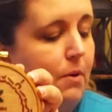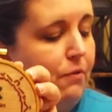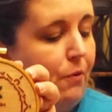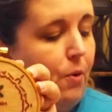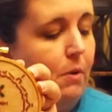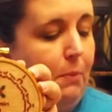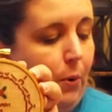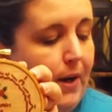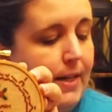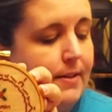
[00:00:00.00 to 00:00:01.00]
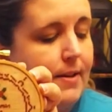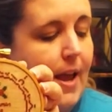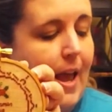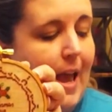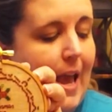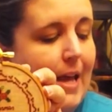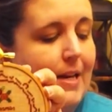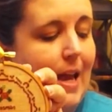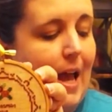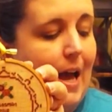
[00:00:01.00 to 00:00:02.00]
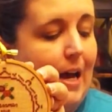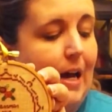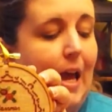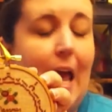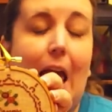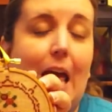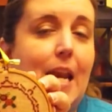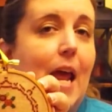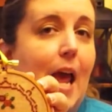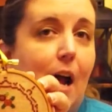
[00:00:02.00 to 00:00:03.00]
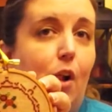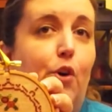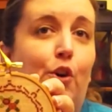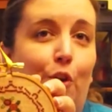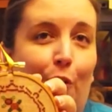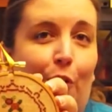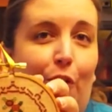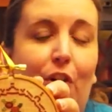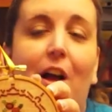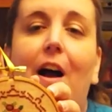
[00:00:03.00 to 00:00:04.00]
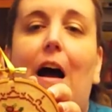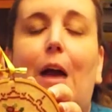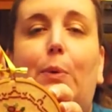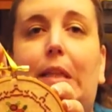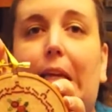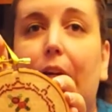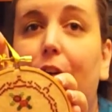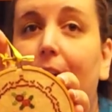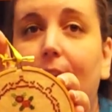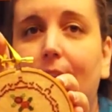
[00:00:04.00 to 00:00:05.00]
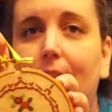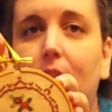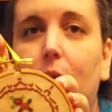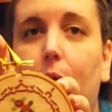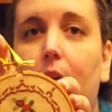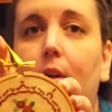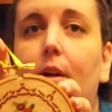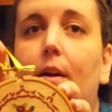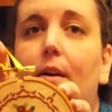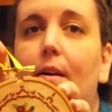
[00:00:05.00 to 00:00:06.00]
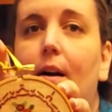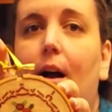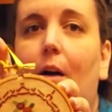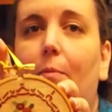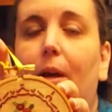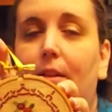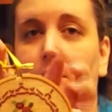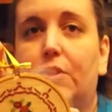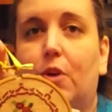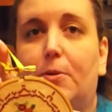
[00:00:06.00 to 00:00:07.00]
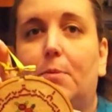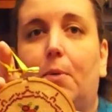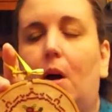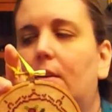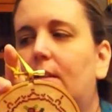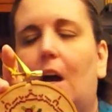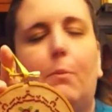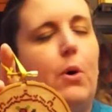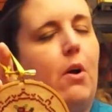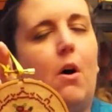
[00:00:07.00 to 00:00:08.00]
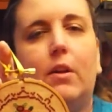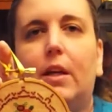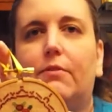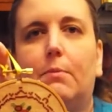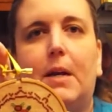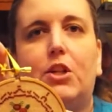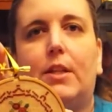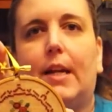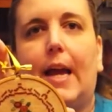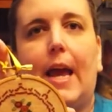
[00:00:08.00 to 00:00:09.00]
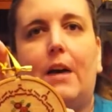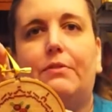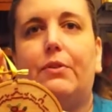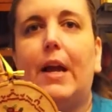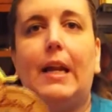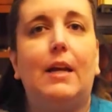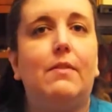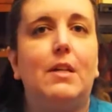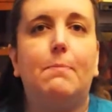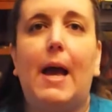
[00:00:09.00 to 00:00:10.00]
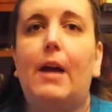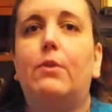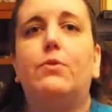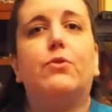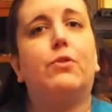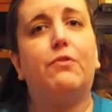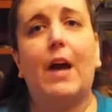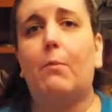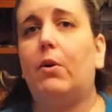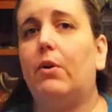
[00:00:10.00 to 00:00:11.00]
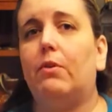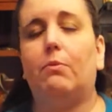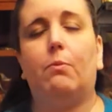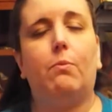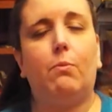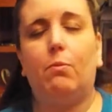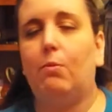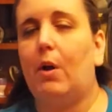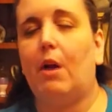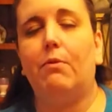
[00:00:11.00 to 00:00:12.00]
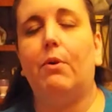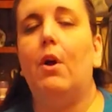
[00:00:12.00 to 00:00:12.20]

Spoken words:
4 Boys and NL Girl. I will link her Etsy store in the description box. I'll put all the information that I have for any of these patterns or fabric, whatever,